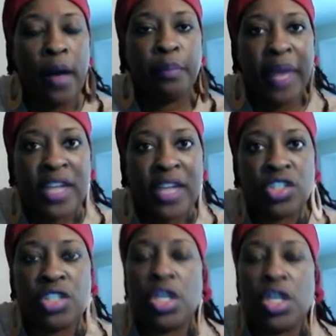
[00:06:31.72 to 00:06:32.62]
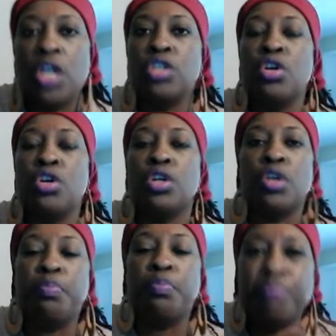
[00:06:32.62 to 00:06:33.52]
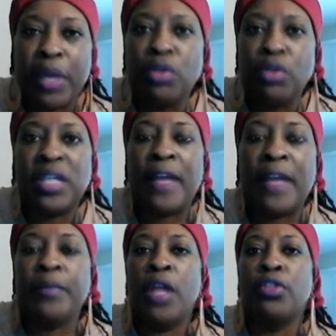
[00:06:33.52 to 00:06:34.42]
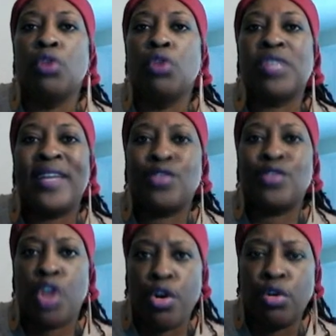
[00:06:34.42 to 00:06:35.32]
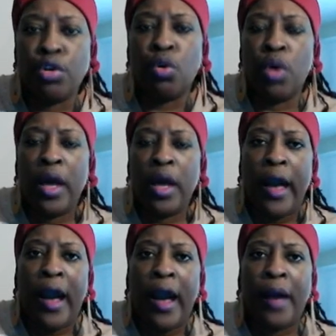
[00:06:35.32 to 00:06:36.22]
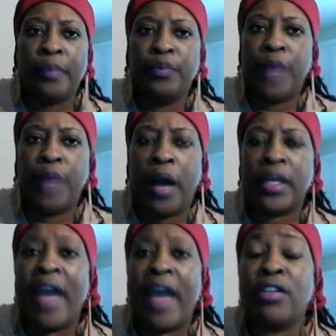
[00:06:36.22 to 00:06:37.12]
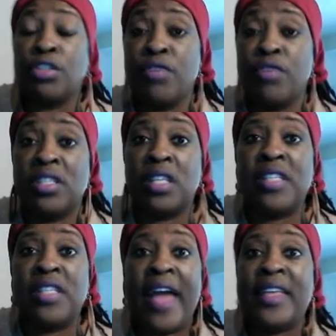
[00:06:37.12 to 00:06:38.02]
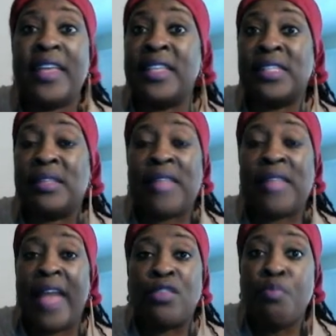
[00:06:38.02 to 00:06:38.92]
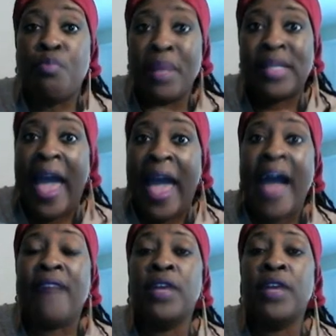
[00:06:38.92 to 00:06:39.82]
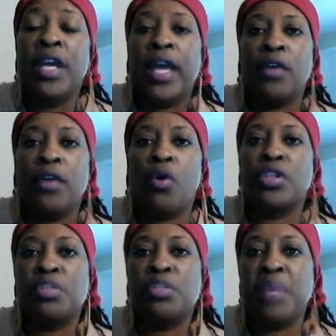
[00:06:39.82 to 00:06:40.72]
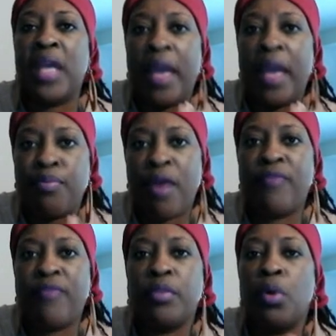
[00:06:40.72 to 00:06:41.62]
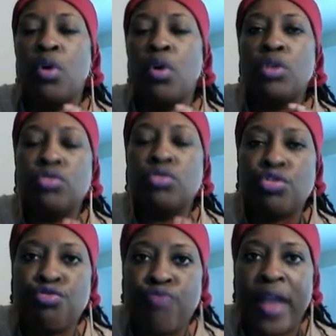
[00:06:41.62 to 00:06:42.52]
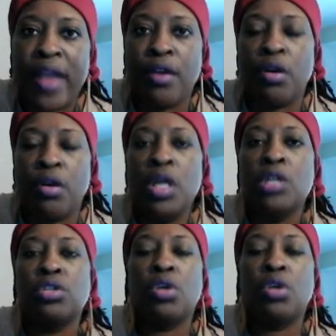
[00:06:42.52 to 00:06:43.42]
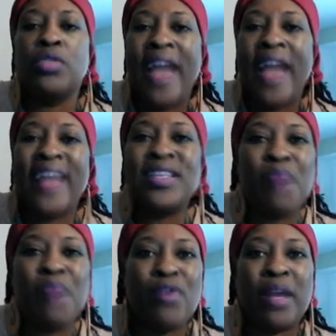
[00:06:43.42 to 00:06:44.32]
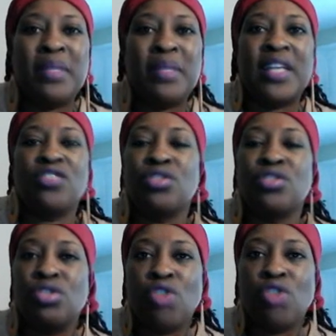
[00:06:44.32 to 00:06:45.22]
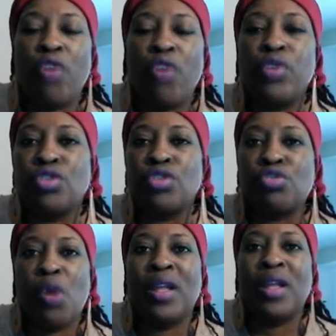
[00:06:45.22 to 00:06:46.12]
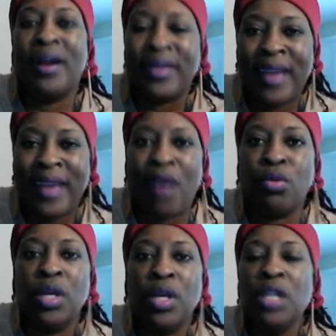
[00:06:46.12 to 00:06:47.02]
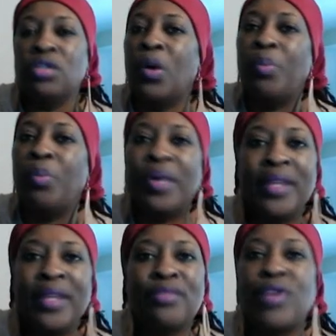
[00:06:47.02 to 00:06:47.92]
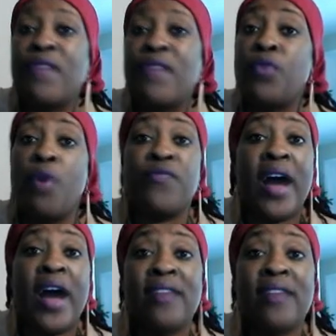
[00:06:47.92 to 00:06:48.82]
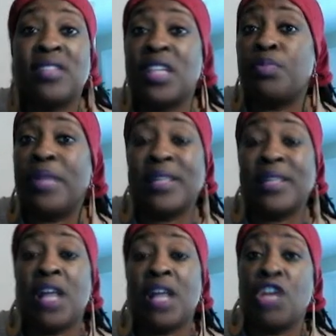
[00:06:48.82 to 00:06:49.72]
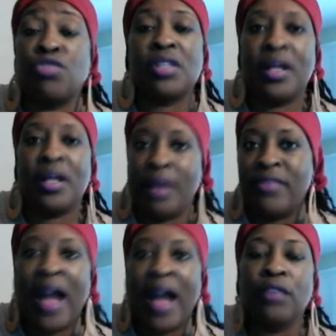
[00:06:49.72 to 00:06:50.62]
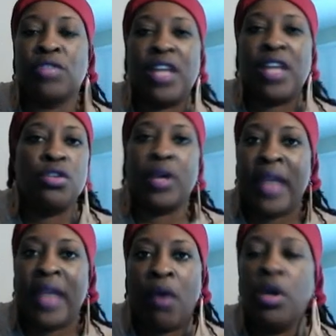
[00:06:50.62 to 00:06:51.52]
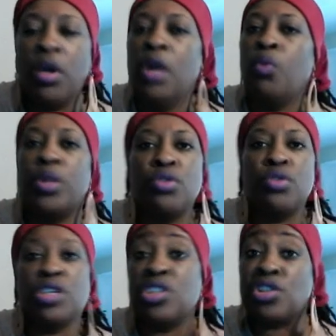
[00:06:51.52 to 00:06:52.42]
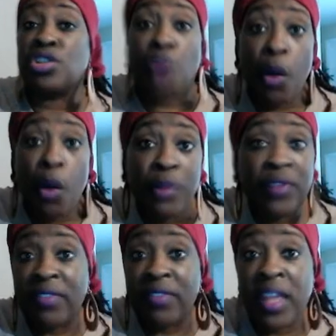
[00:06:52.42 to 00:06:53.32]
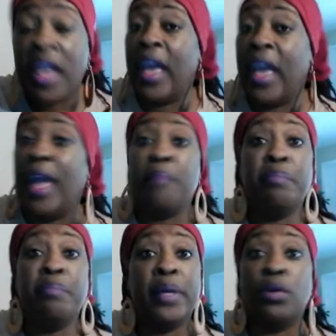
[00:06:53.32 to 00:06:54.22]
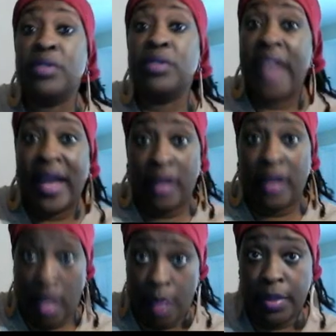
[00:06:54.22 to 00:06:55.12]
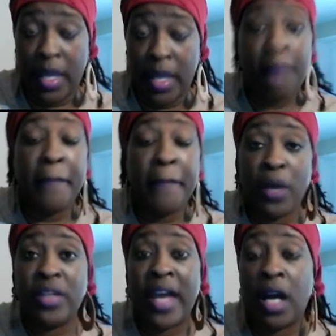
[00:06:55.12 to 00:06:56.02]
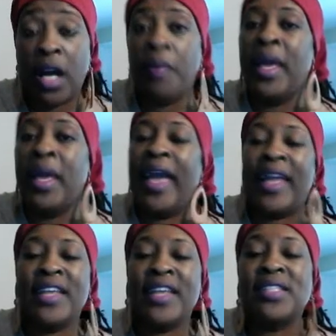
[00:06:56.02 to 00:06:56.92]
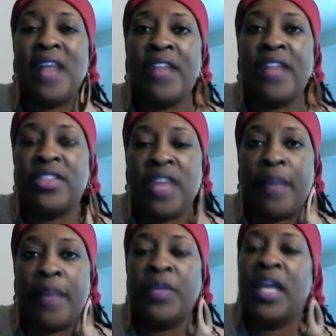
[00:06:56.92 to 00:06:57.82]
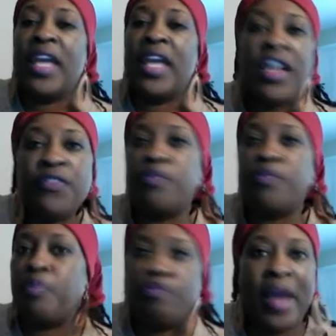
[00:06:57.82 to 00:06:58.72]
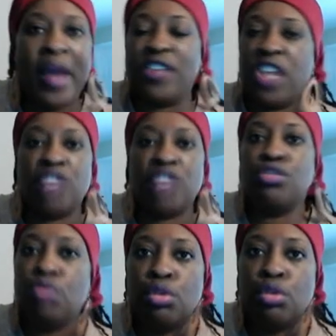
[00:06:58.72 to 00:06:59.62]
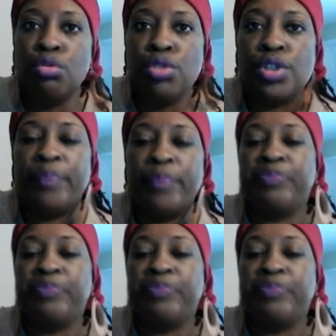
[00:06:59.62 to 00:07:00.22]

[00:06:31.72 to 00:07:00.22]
patience. You're building those internal characteristics that you must have in order to be a profitable trader. So that is my recommendation, to start off with a small account. Don't put in 3, 4, 5, 6 plus hundreds of dollars in your account when you can just start with 50 and build that up and build that up. And here's the other thing. If by chance you lose